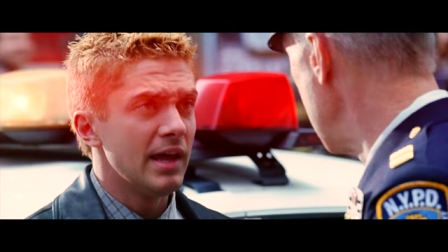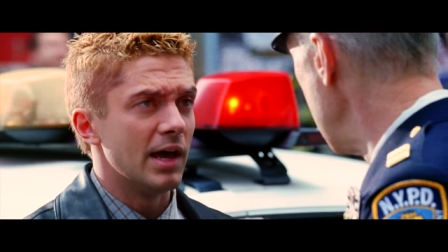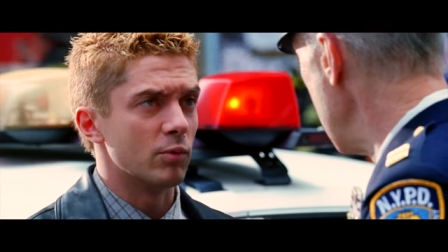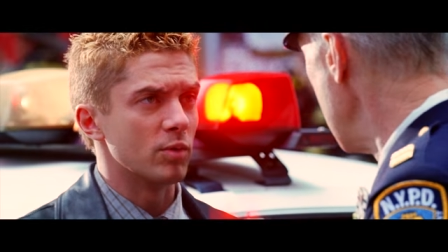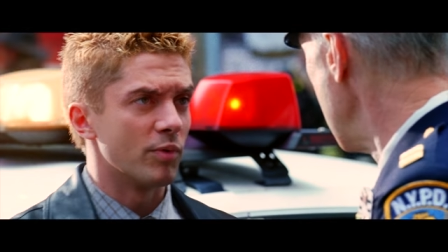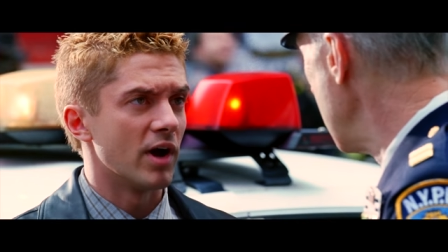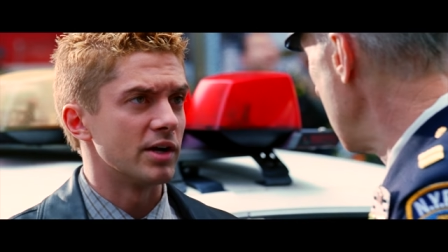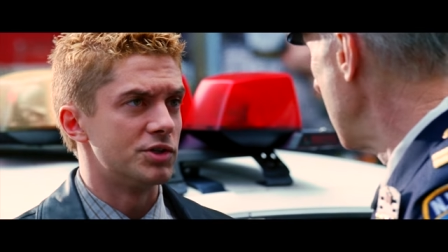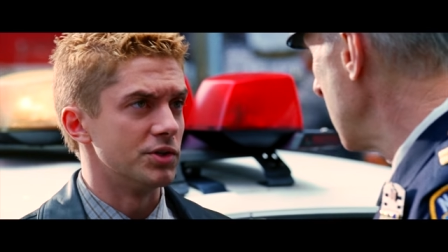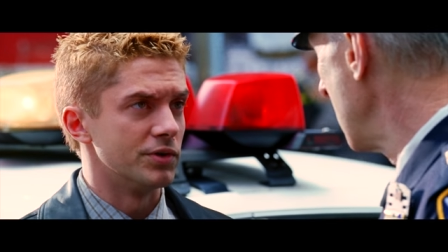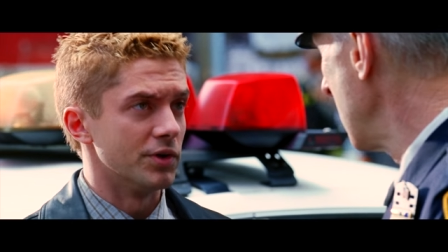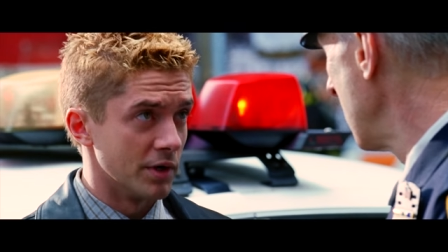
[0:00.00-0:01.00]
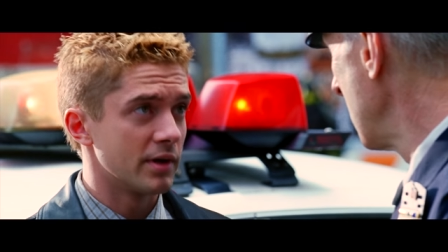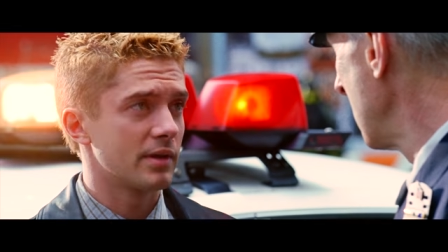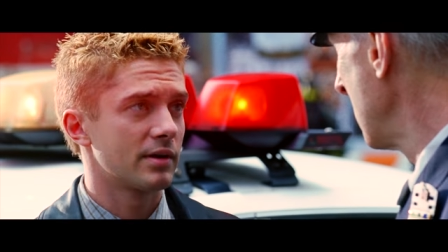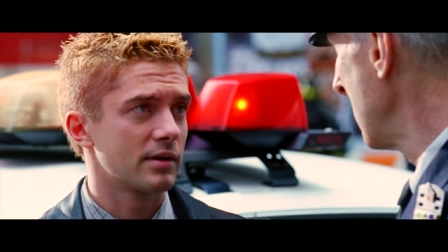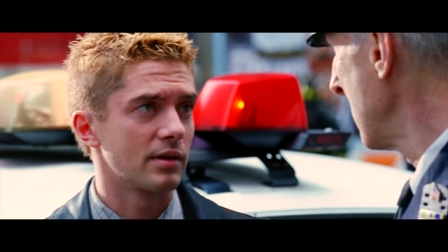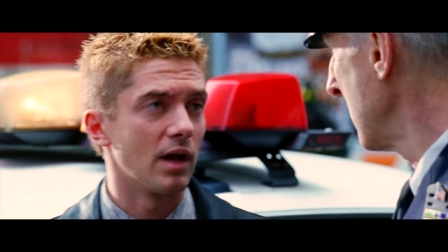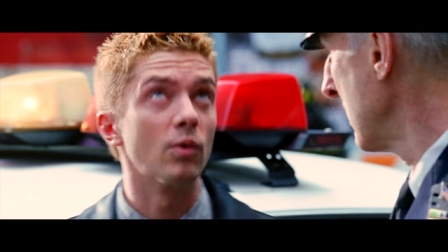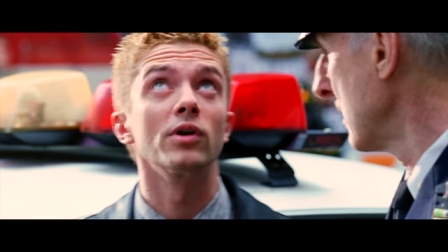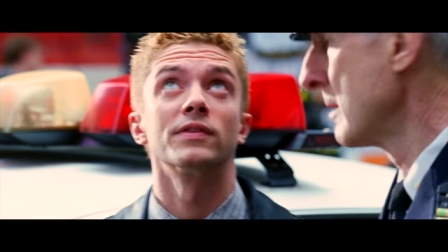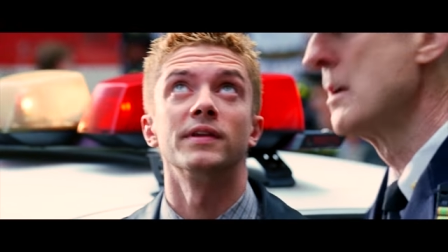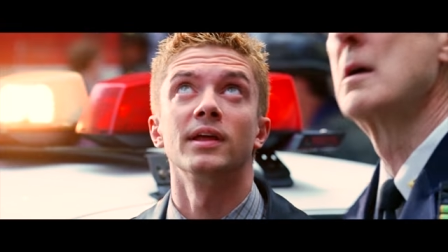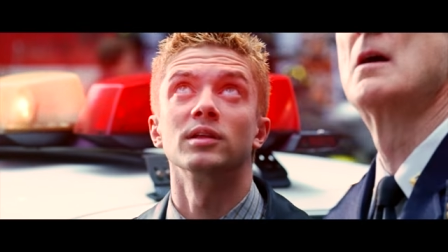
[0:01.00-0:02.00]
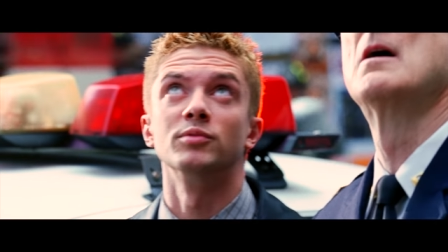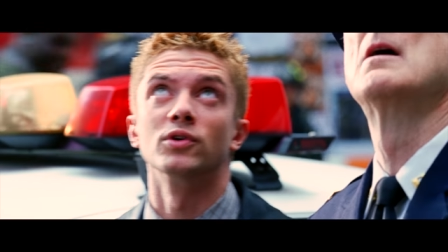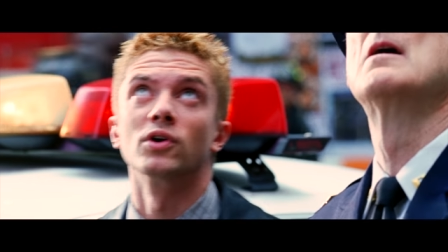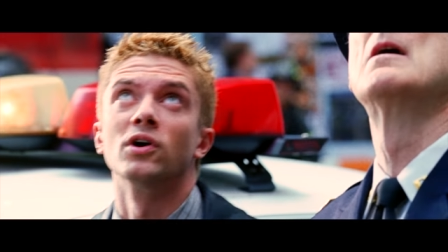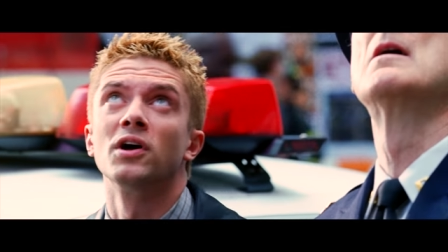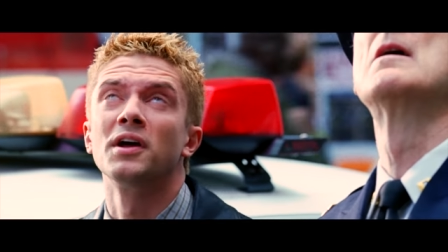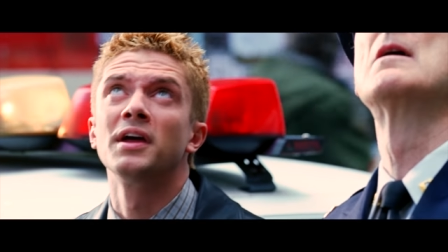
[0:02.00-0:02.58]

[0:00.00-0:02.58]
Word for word: Edward Brock Jr. I work at the Daily Bugle